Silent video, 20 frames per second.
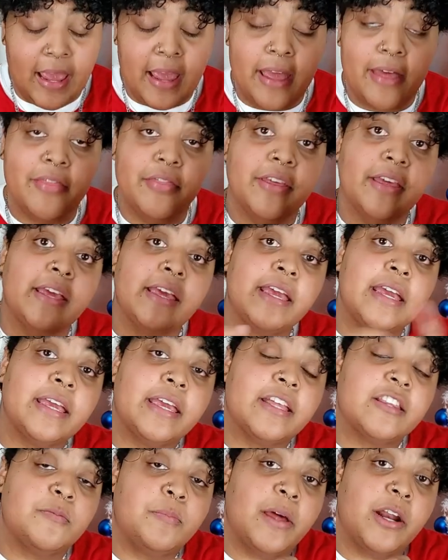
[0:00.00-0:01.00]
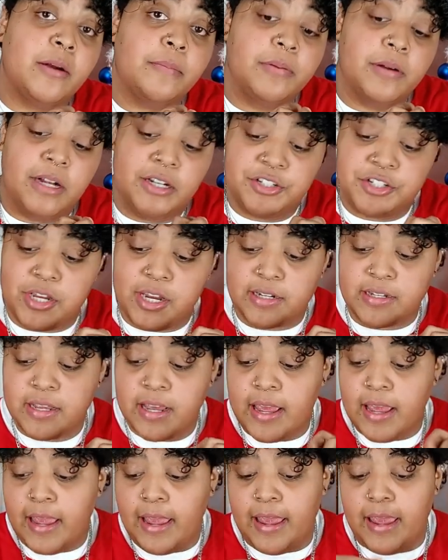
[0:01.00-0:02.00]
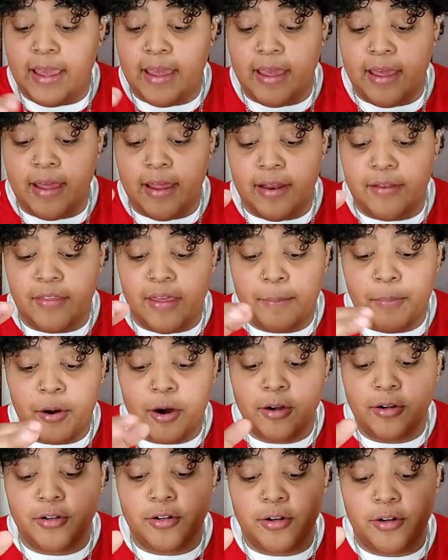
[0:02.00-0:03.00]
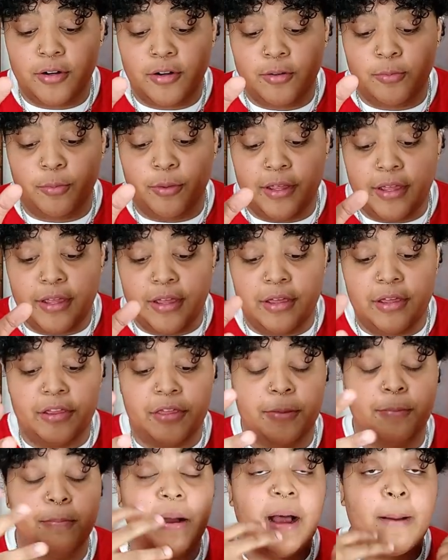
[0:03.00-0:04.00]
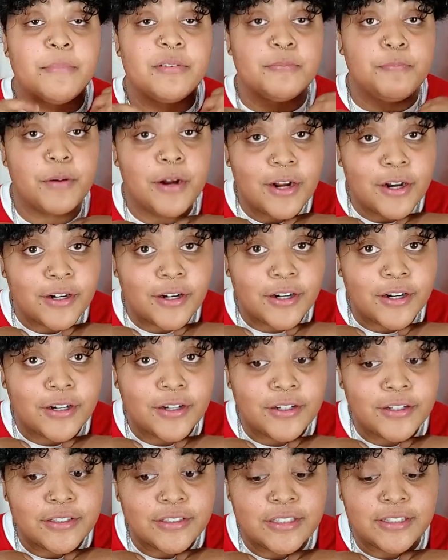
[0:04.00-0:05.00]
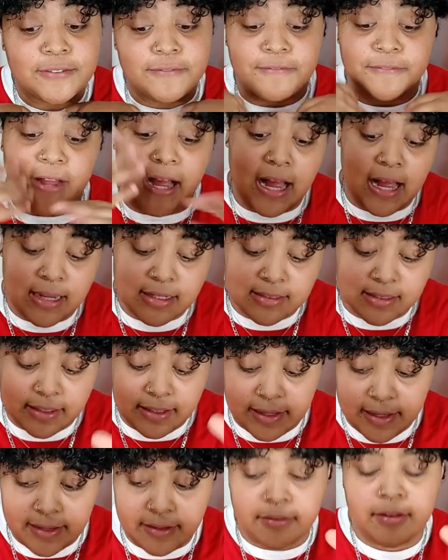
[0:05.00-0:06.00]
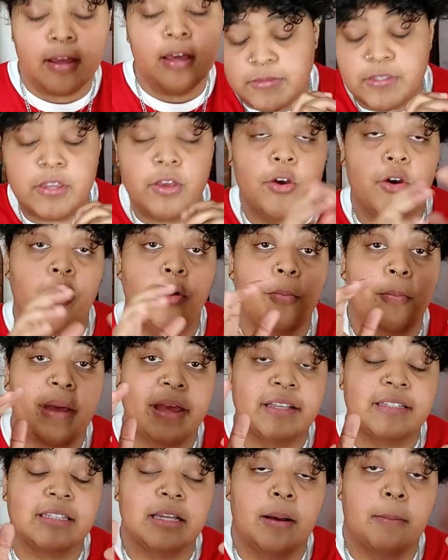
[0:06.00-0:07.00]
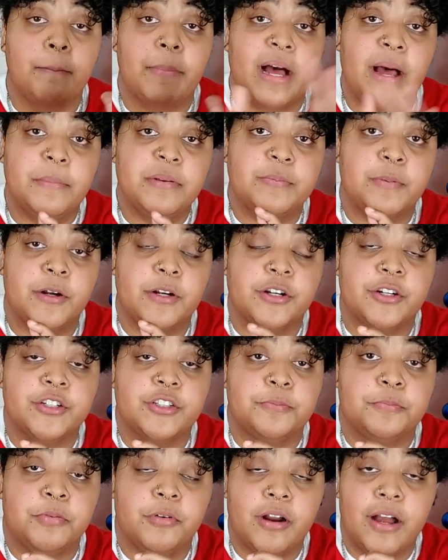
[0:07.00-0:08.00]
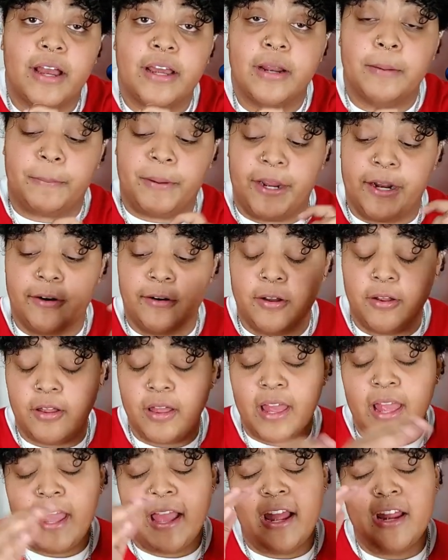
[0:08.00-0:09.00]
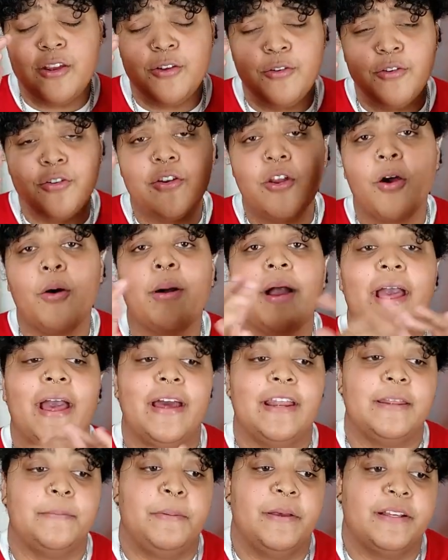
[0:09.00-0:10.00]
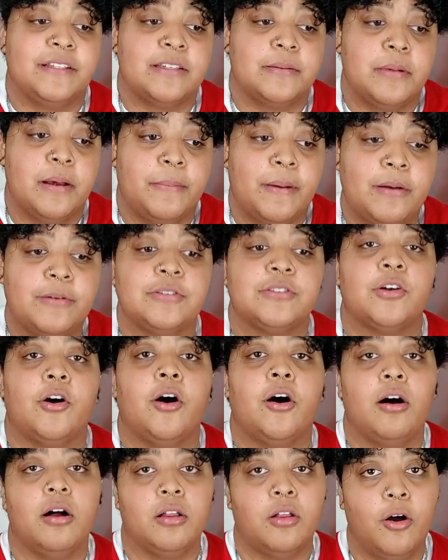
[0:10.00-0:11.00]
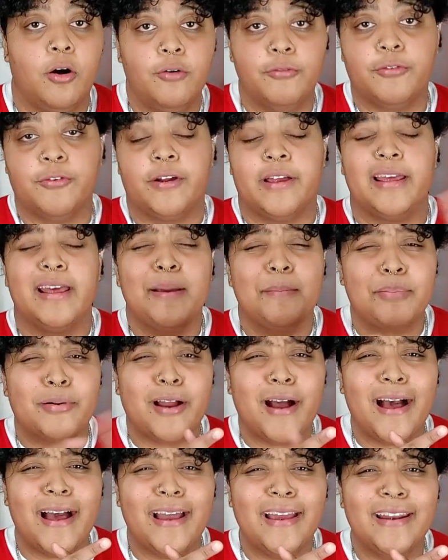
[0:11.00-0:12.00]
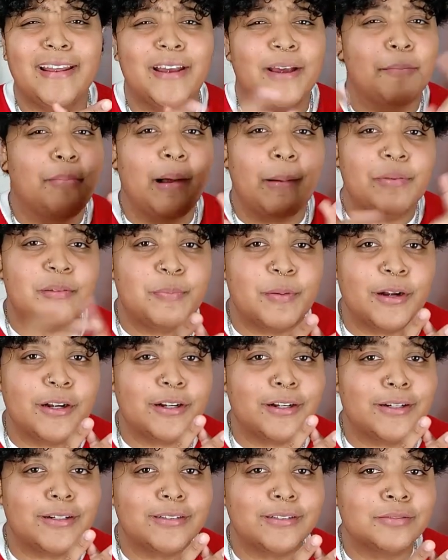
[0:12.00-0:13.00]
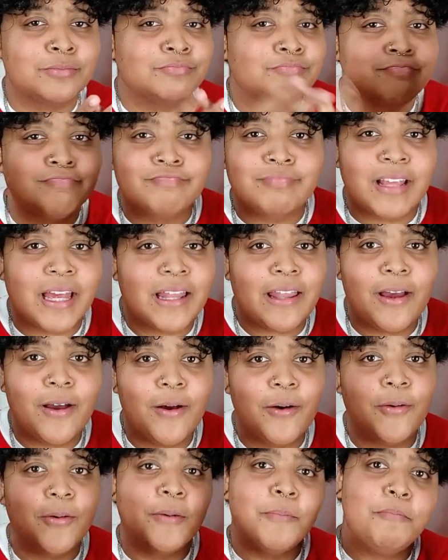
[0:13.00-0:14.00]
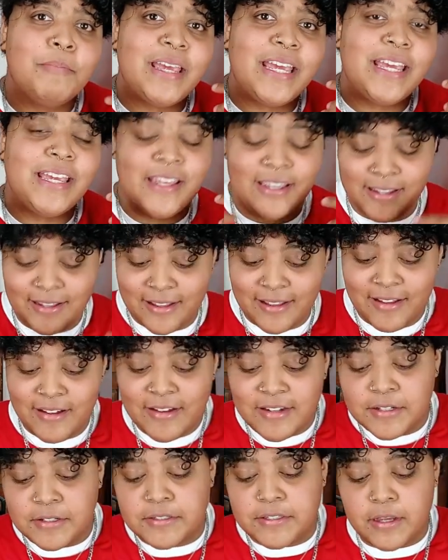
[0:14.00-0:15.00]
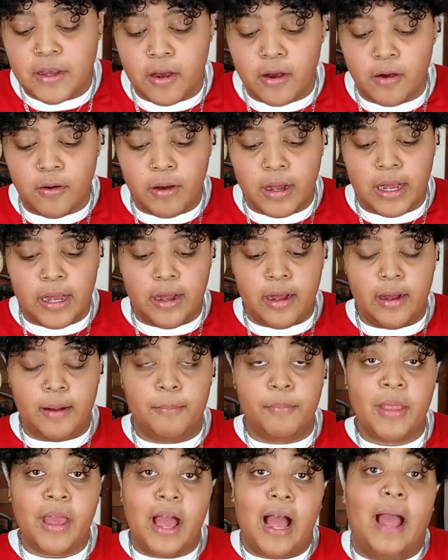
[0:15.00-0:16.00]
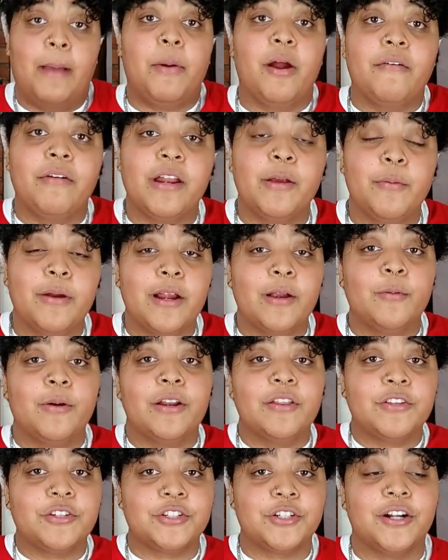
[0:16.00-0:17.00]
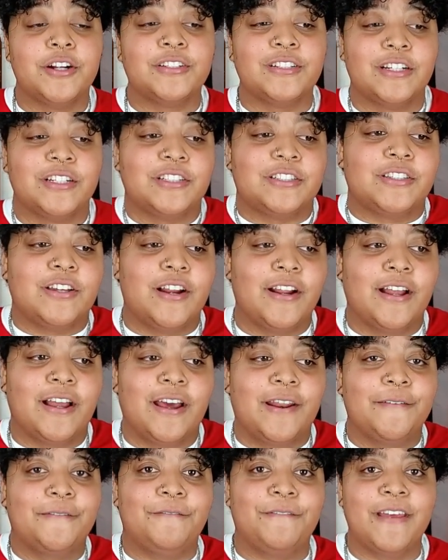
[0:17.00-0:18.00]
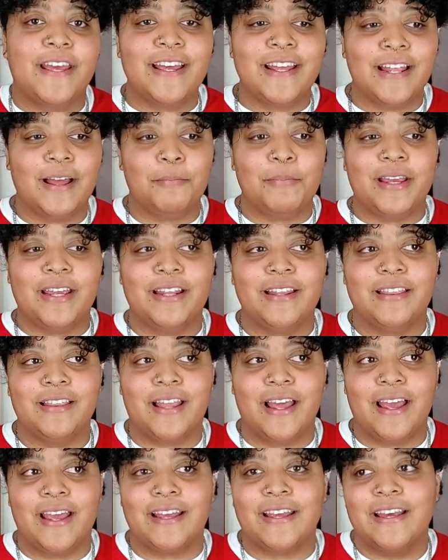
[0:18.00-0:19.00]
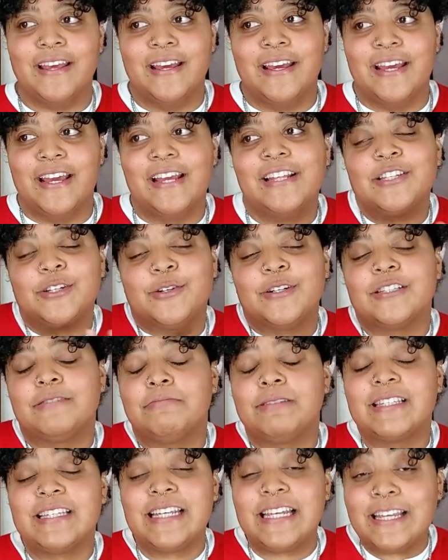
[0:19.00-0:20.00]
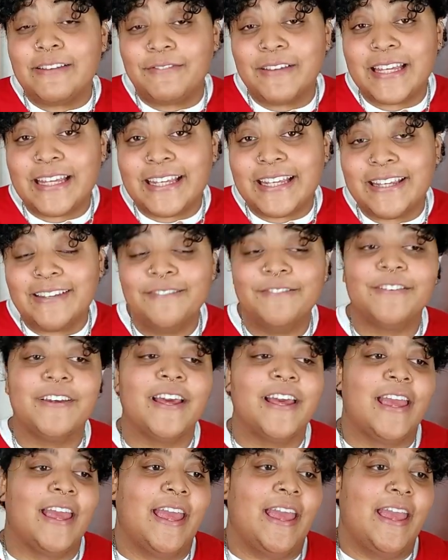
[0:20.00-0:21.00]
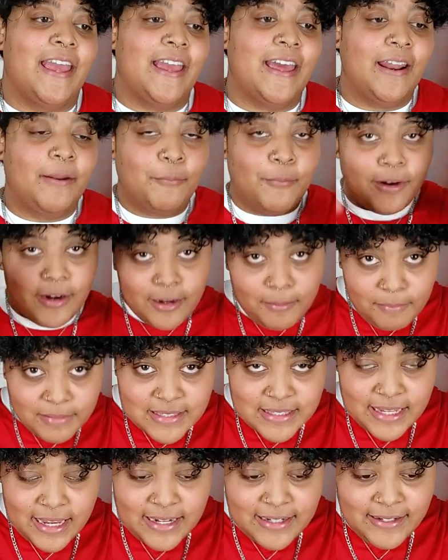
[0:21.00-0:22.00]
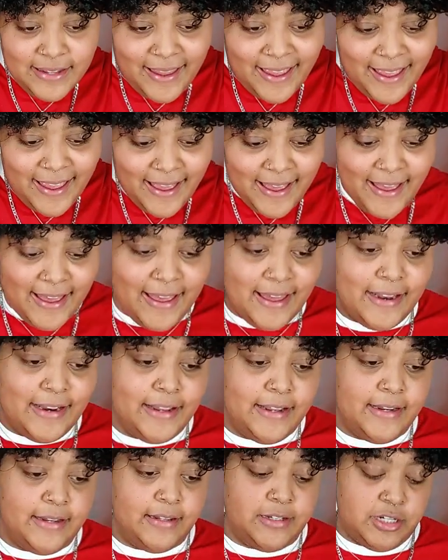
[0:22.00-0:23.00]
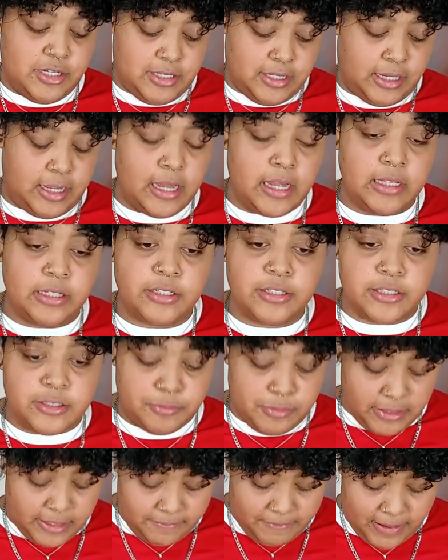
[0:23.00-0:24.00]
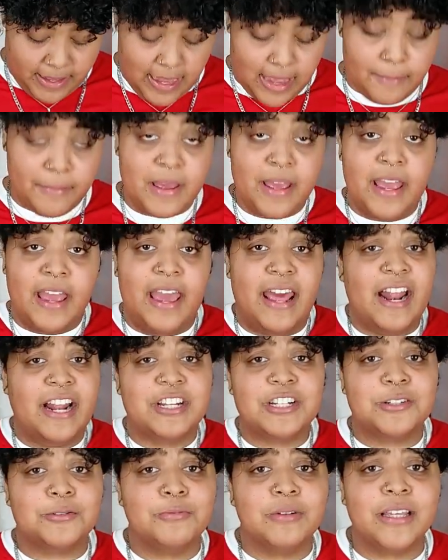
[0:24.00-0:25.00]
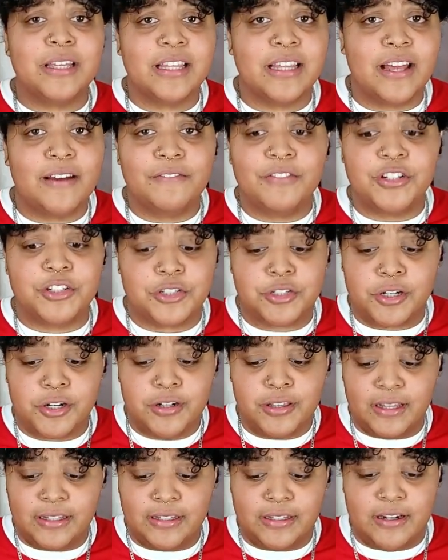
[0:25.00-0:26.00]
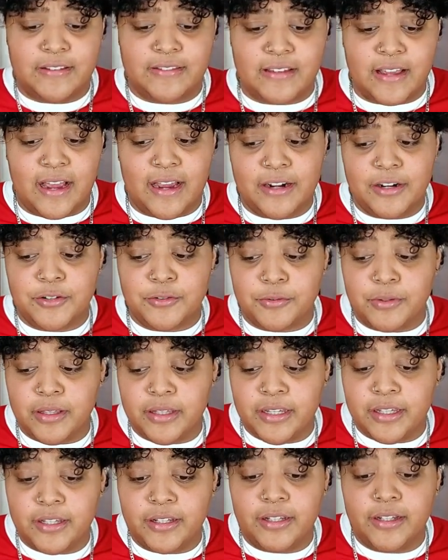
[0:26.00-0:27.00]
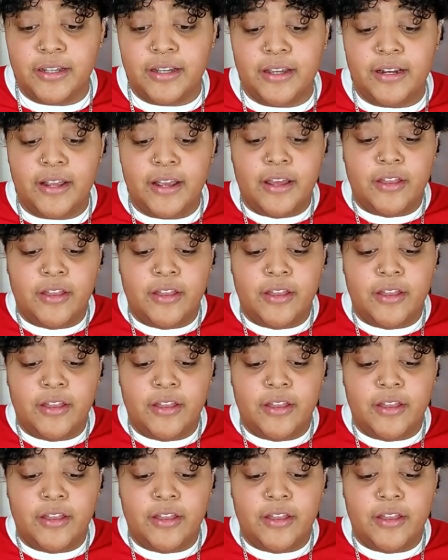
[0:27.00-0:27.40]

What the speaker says: and the It Gets Better project, and they partnered with Bob's Burgers and Fox, I guess, to make some Bob's Burgers Pride apparel, and you know I had to pick some up. I was all over it. Pride? Bob's Burgers? Hello, me. So, I'm already wearing one of the shirts. I just thought it kind of fit. I mean, like, it's Christmas Eve, and I'm wearing my Santa hat, and just the colors really pop. And I just really love this shirt. Like, the design is really good,